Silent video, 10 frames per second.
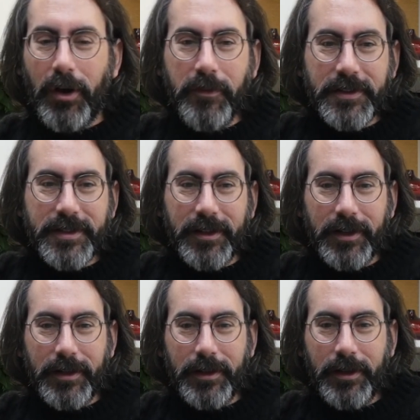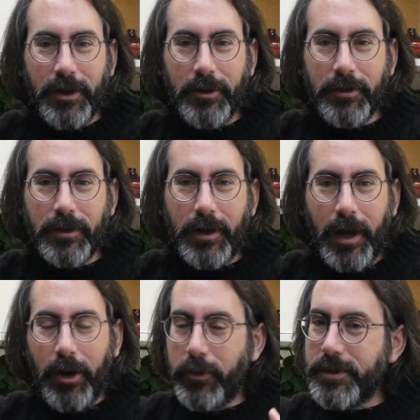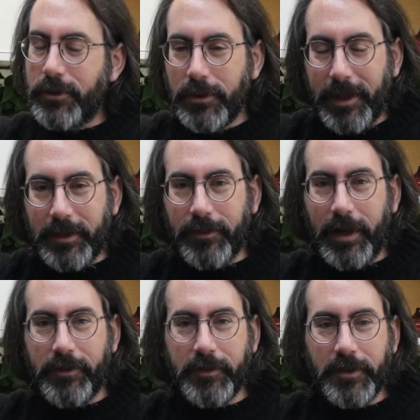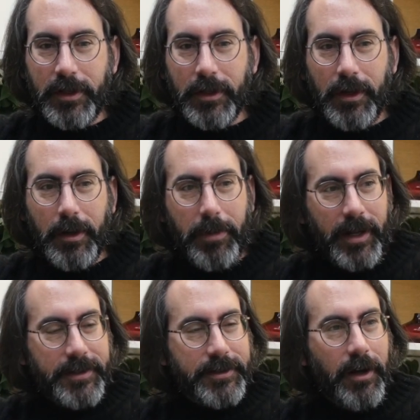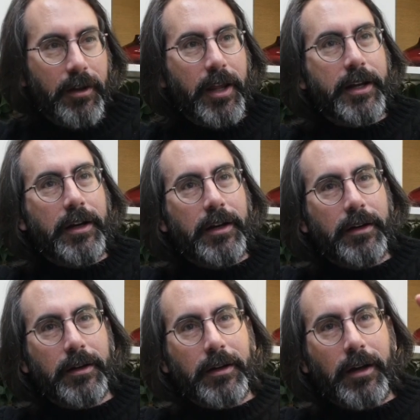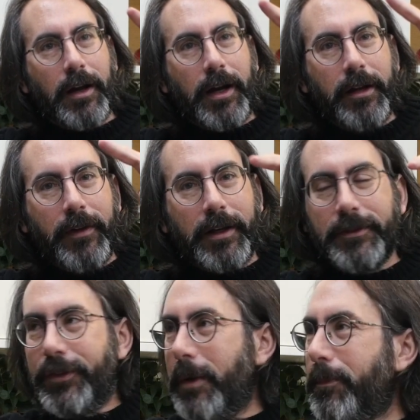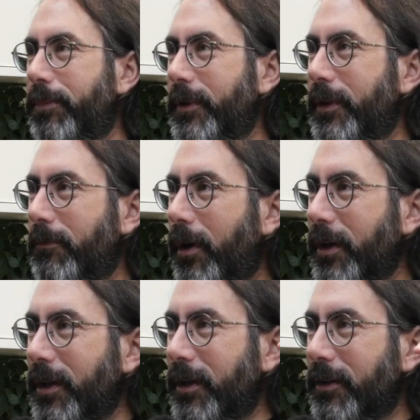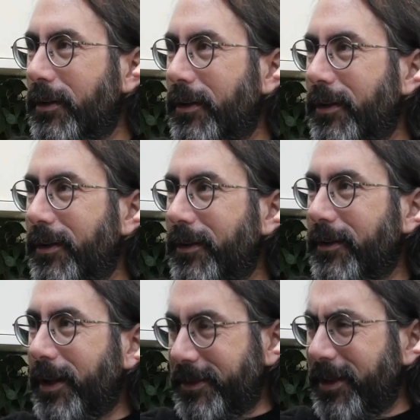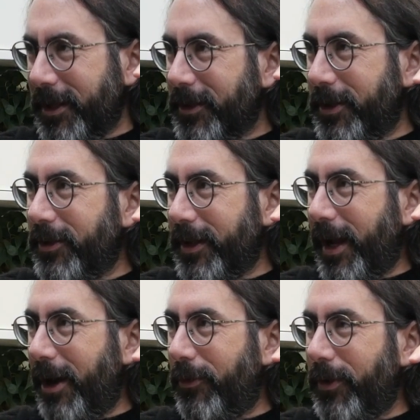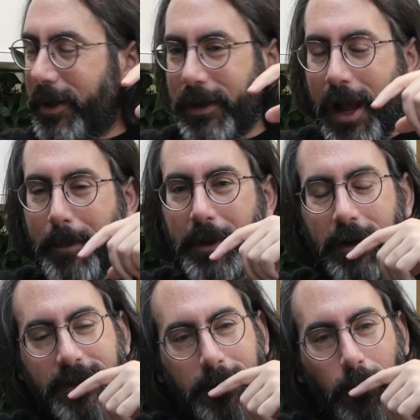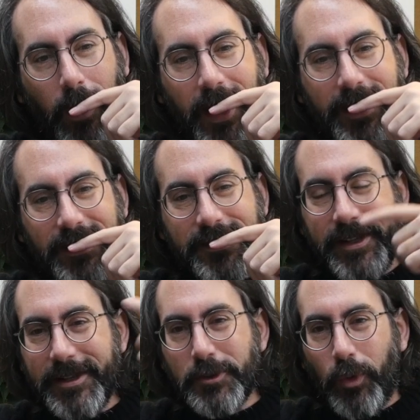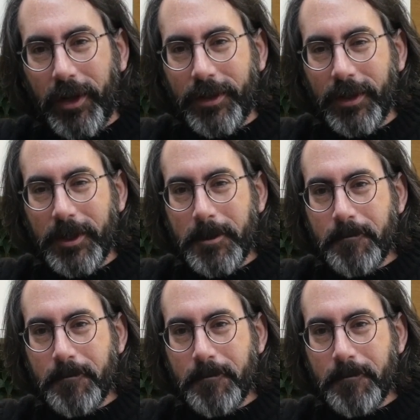So all of a sudden, I always knew about the 550, but I saw kind of like a dip in the market. That's like literally how it happened. I was like, why is this one